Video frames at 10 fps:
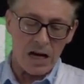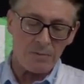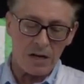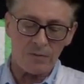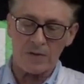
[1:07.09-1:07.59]
I
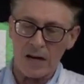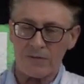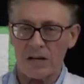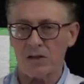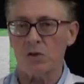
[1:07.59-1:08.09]
made
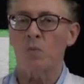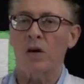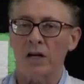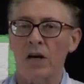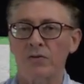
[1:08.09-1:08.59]

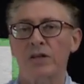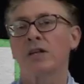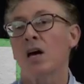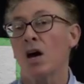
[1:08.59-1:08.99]
$5,100